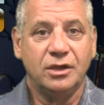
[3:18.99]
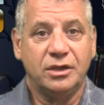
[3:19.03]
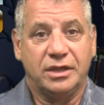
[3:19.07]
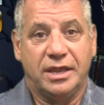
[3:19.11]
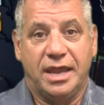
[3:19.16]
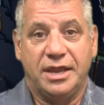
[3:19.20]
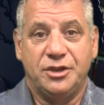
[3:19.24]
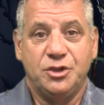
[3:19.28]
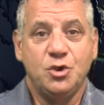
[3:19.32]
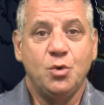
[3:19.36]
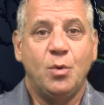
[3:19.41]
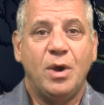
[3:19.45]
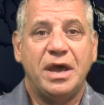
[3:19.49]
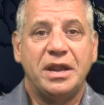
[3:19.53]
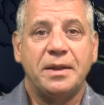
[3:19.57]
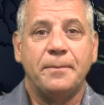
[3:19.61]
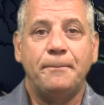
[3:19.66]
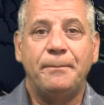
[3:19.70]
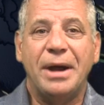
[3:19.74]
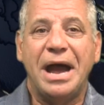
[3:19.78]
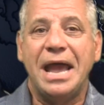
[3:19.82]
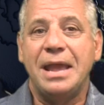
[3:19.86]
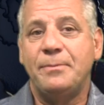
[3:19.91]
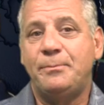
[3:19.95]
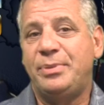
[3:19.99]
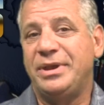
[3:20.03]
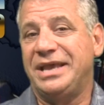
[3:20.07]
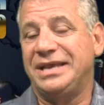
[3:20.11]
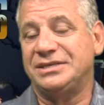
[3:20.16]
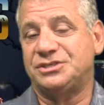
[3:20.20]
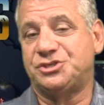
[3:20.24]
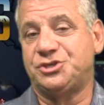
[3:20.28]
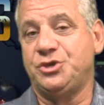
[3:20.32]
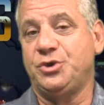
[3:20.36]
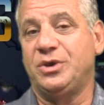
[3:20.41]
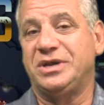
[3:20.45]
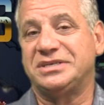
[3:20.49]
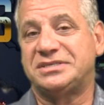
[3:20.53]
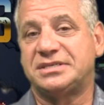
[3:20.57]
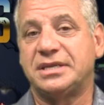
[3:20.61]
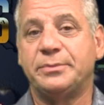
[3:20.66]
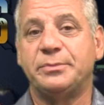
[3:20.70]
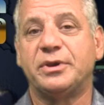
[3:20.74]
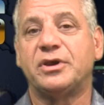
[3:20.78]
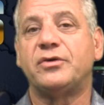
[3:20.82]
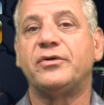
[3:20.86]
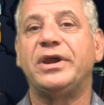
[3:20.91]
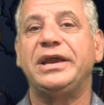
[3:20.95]
and you want to bypass U.S.
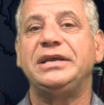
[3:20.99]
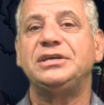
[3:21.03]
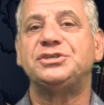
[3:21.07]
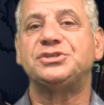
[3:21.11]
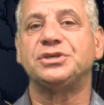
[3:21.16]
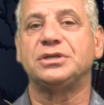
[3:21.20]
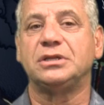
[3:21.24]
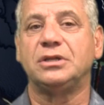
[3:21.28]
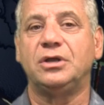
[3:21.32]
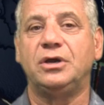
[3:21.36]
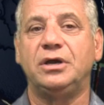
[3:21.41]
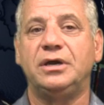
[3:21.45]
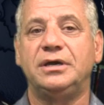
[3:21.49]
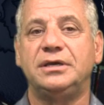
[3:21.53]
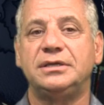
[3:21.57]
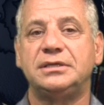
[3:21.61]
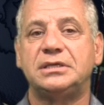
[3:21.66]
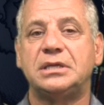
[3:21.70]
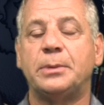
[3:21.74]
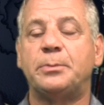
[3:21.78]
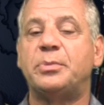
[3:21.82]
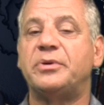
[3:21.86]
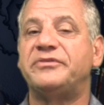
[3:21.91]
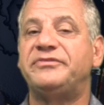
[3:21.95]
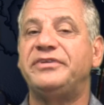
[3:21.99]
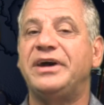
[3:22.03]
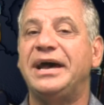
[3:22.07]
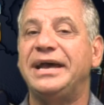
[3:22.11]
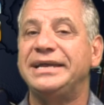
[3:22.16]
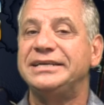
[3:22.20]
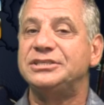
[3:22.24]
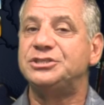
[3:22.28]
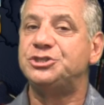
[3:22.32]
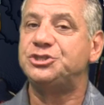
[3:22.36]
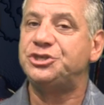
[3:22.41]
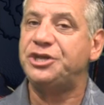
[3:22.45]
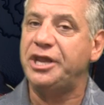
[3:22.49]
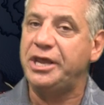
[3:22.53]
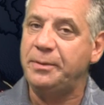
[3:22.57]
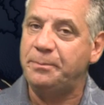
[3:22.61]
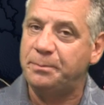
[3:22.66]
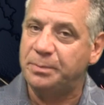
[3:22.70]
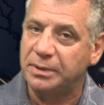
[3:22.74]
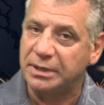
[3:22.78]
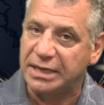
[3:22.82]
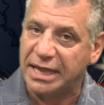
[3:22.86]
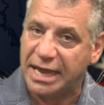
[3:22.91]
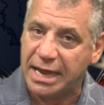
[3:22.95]
immigration law to provide cheap
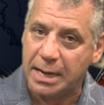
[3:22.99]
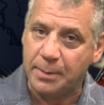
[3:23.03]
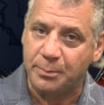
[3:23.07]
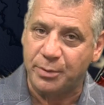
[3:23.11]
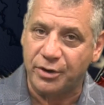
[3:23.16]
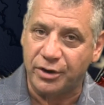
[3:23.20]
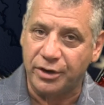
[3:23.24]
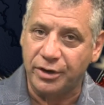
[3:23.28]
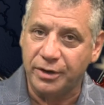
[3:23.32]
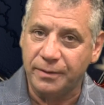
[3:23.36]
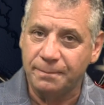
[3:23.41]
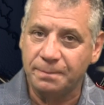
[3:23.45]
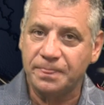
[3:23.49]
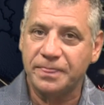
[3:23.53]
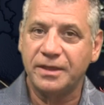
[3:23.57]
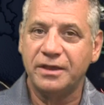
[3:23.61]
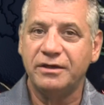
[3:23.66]
labor